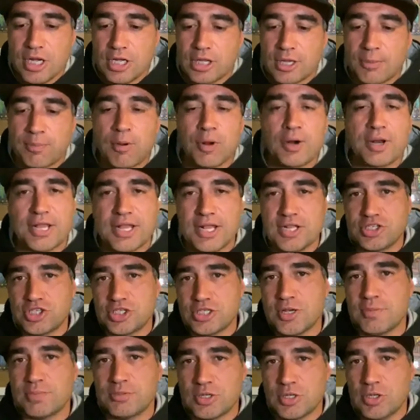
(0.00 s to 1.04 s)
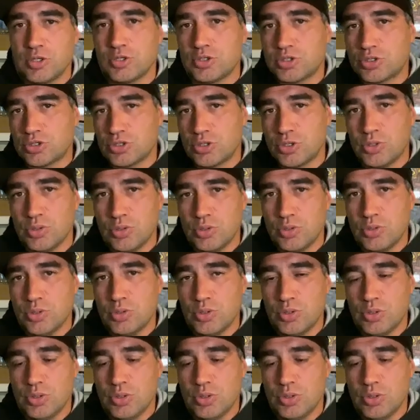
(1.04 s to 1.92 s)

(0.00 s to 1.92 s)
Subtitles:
the product gets shipped to